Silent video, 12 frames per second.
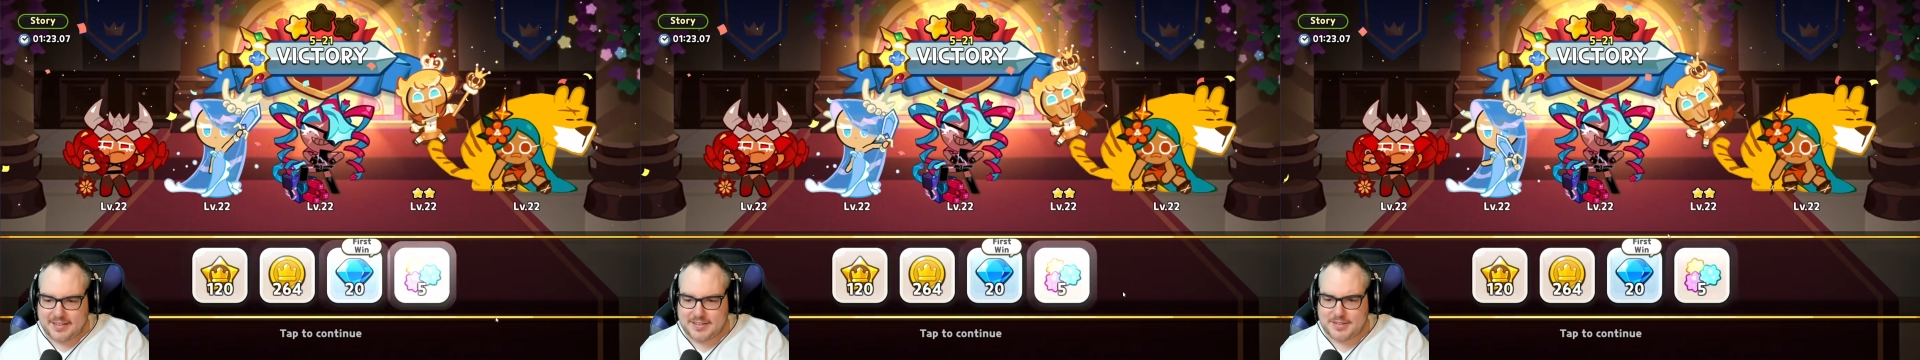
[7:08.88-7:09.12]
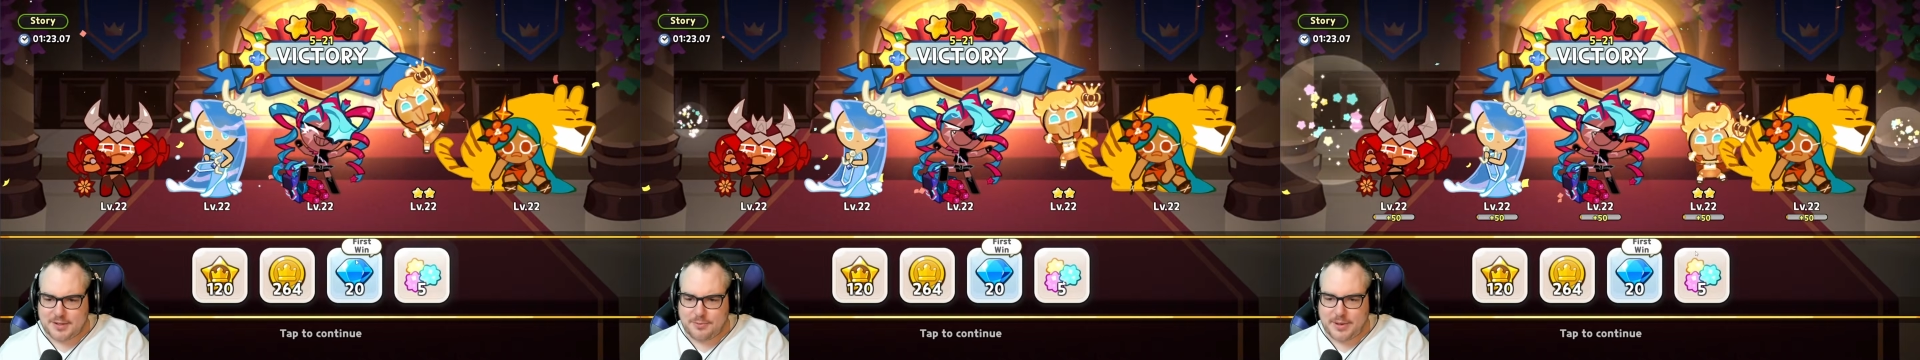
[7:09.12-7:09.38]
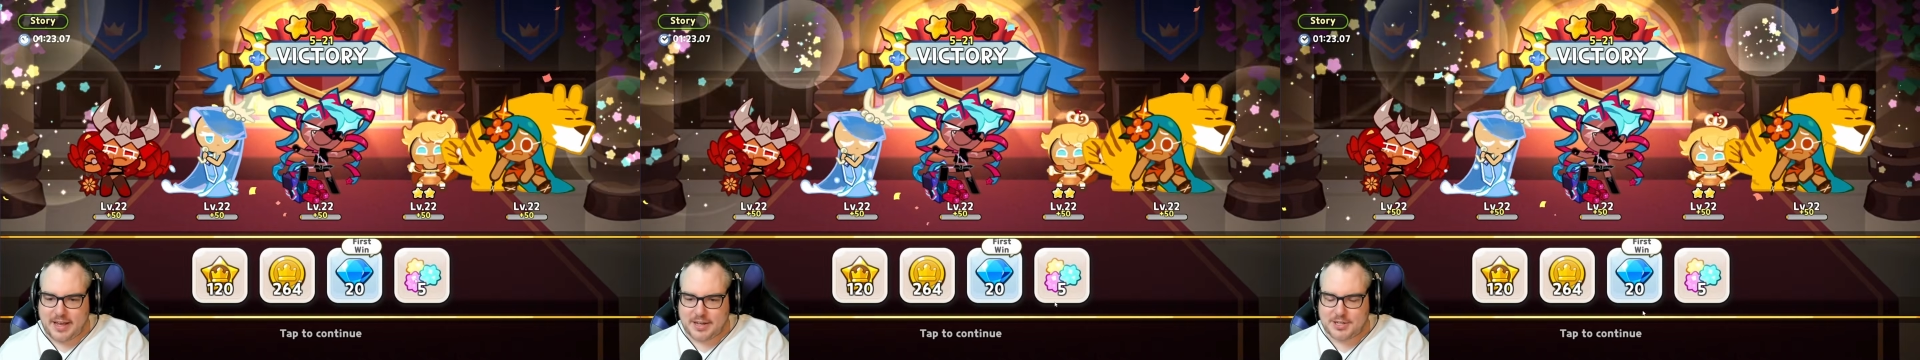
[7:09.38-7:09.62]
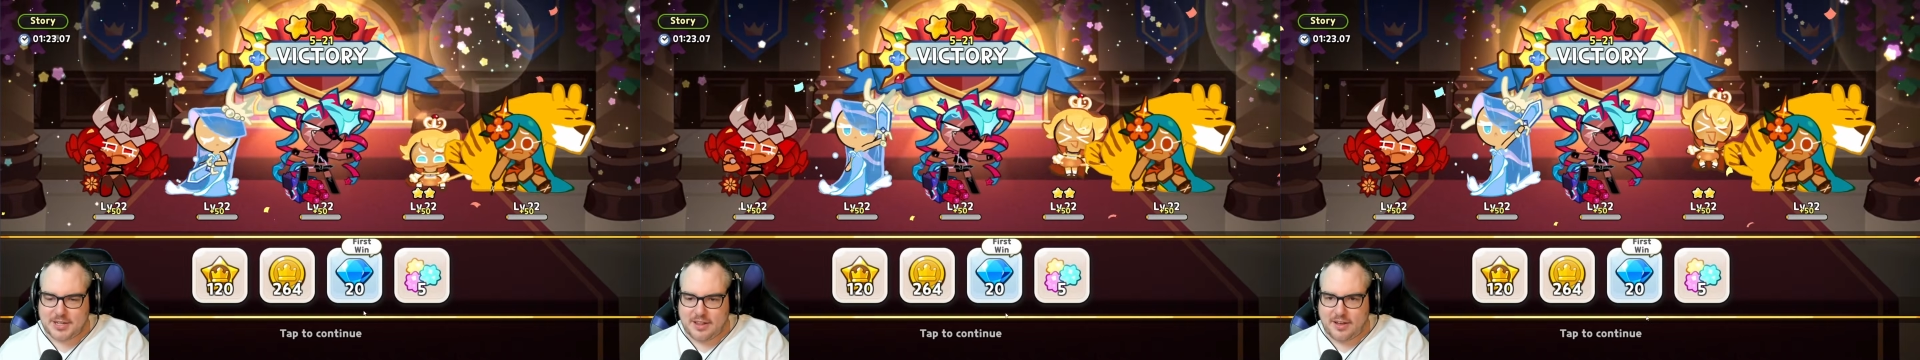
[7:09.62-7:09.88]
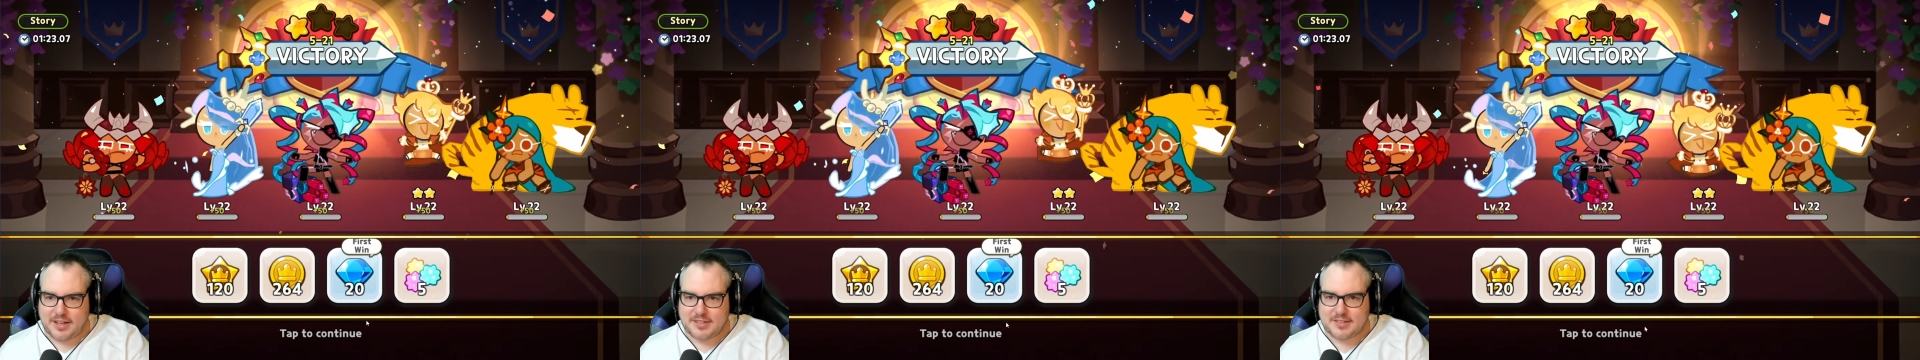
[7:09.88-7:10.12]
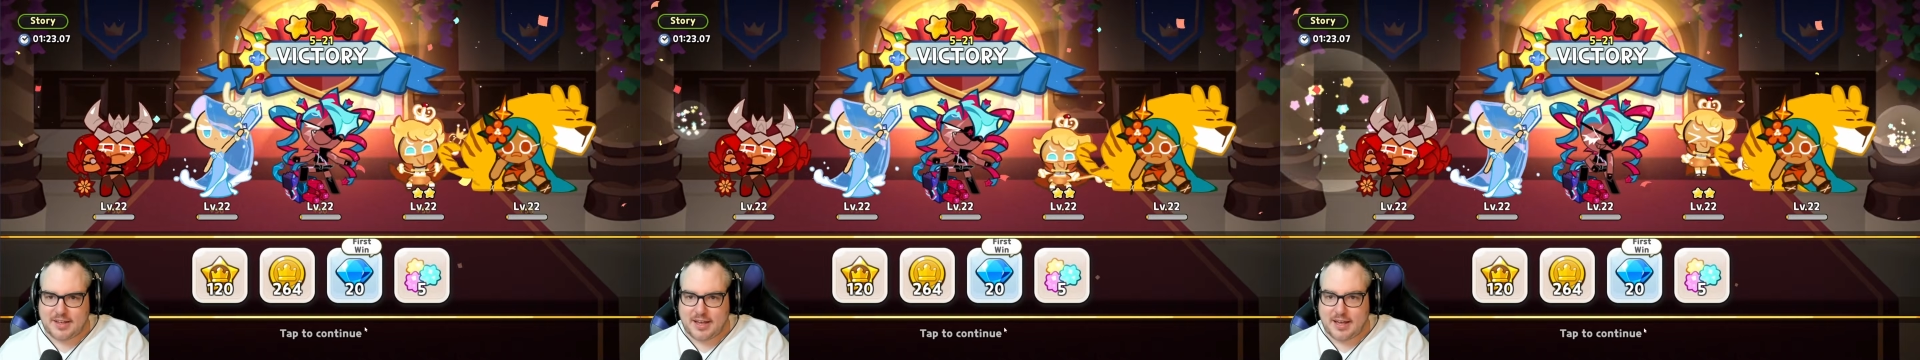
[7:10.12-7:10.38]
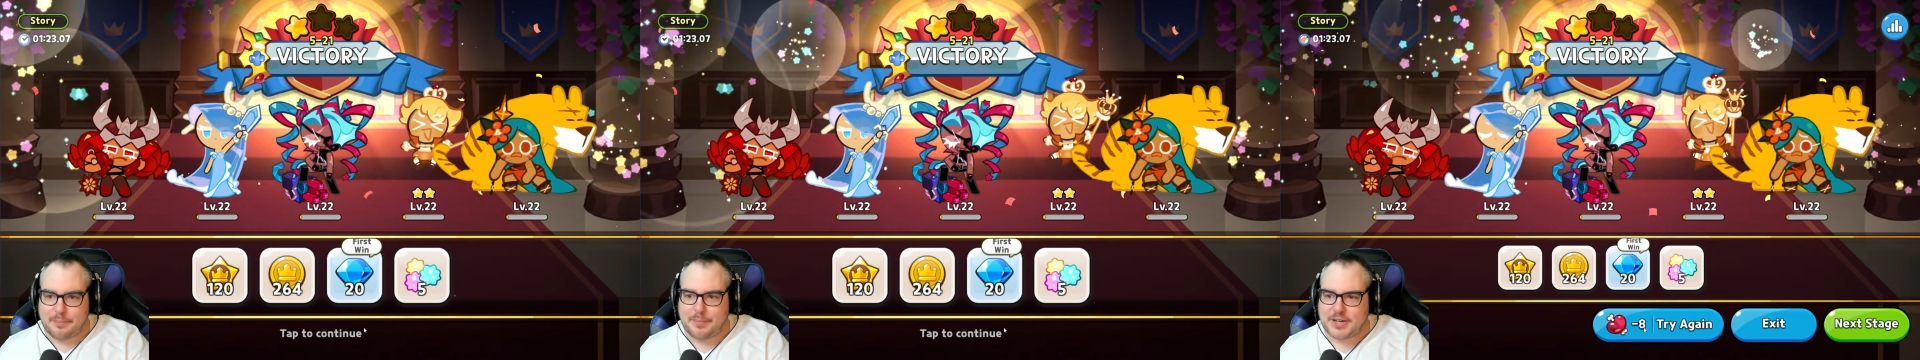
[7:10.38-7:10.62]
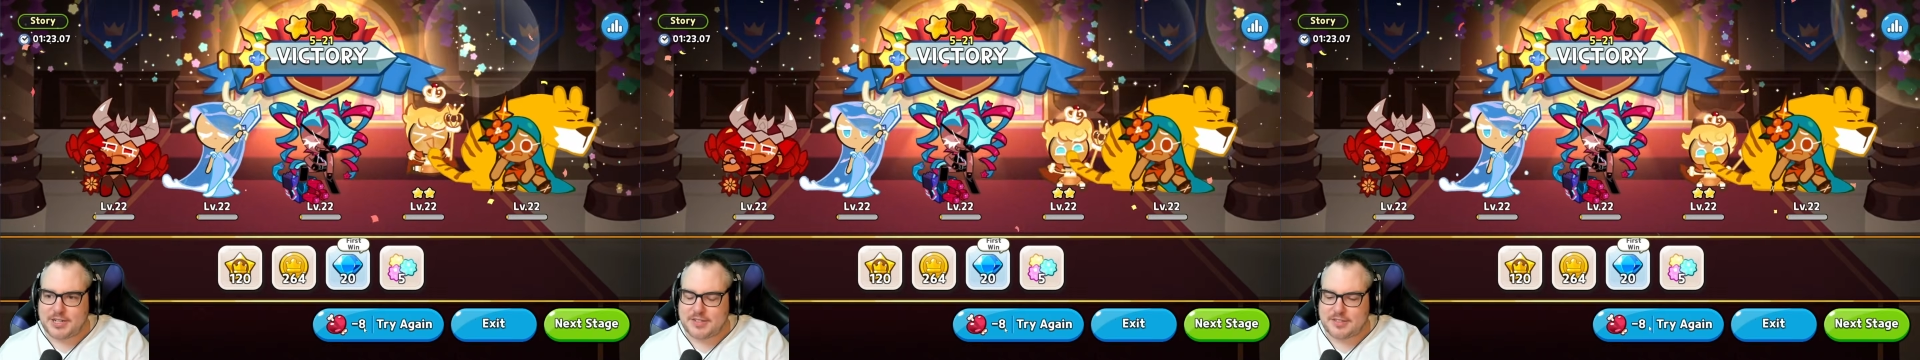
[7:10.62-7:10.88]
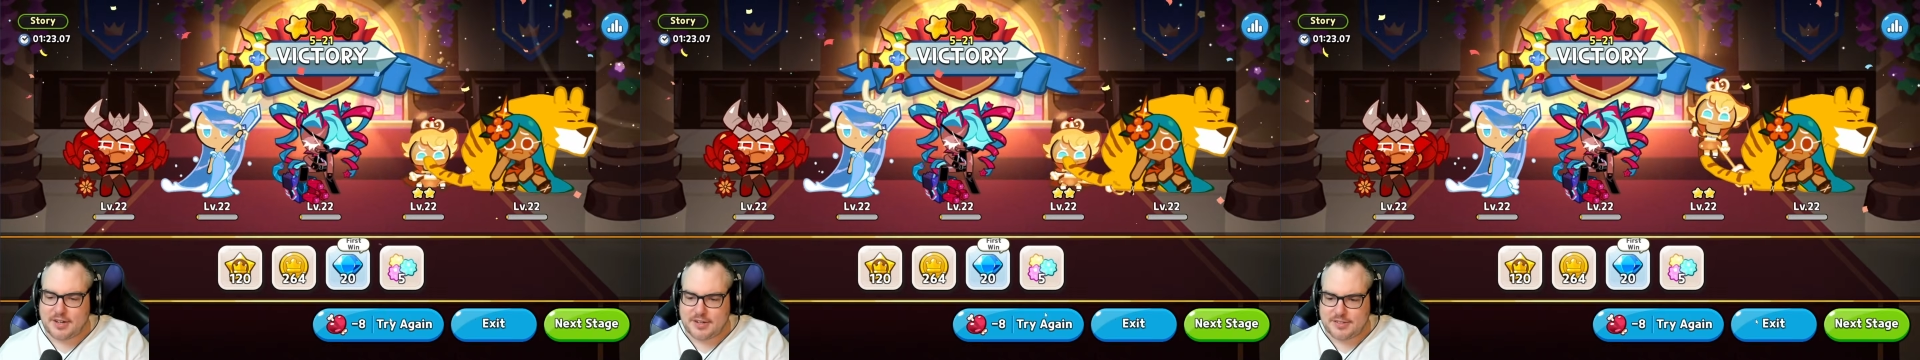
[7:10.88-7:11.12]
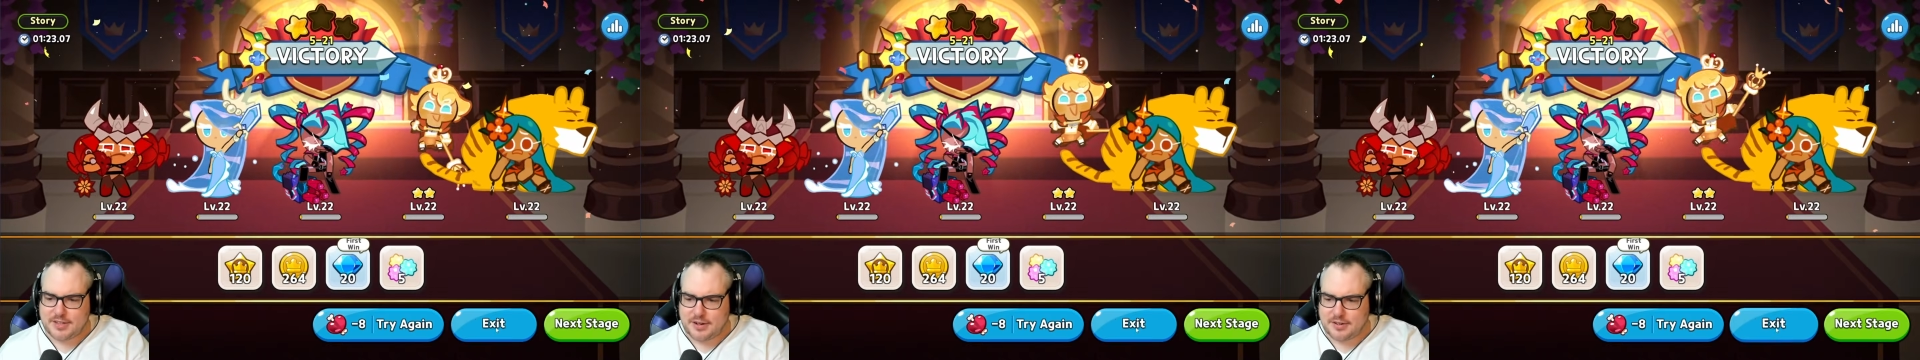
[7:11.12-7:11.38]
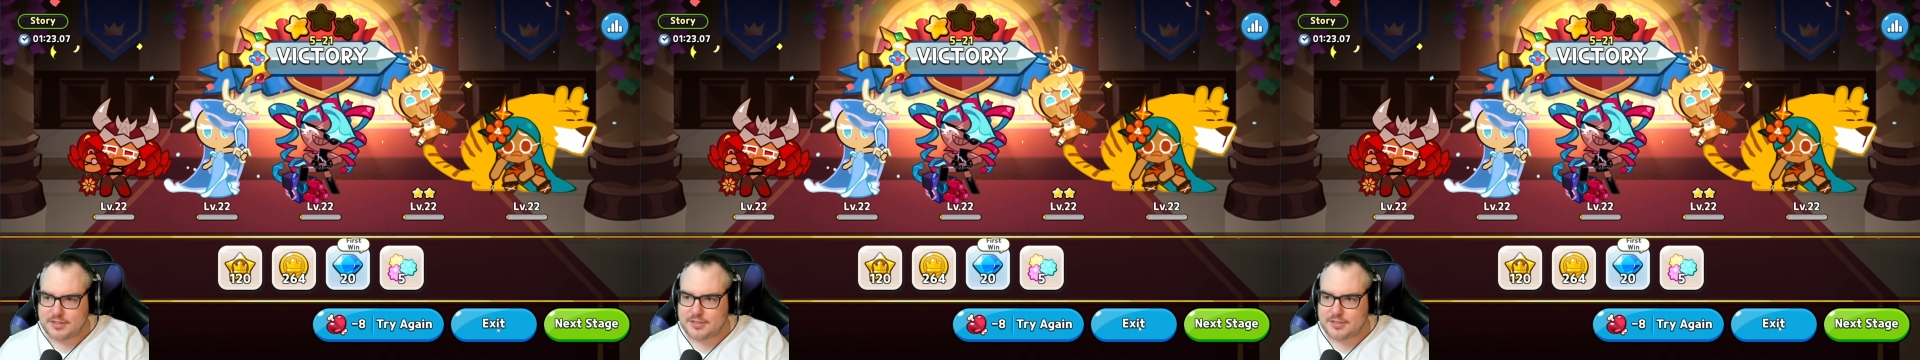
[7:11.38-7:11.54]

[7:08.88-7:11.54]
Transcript: So we actually lost uh, a bunch of stars there.